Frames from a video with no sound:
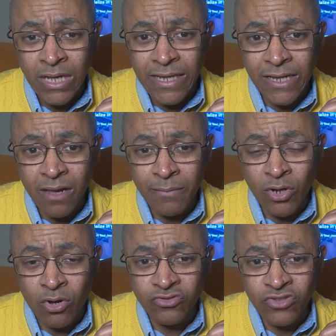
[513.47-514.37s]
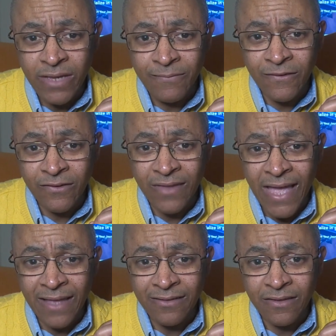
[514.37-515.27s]
They come in all shapes and
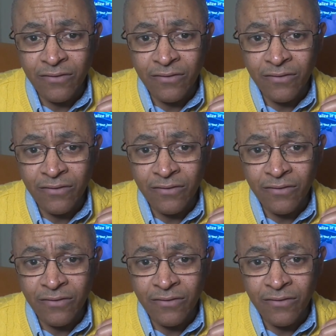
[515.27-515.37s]
sizes.